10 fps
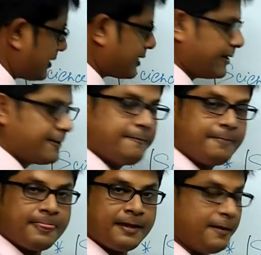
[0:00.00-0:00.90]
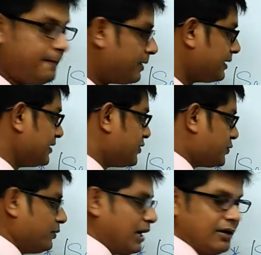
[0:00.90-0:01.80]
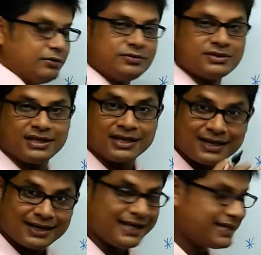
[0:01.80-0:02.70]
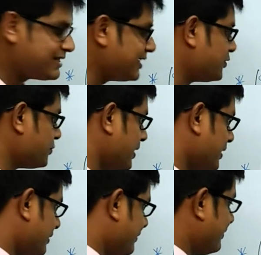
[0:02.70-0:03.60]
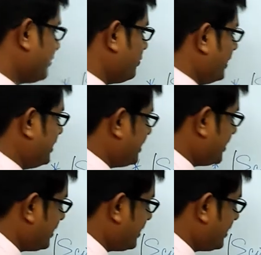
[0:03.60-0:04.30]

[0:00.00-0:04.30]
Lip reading: Clear? But these two nouns are connected together with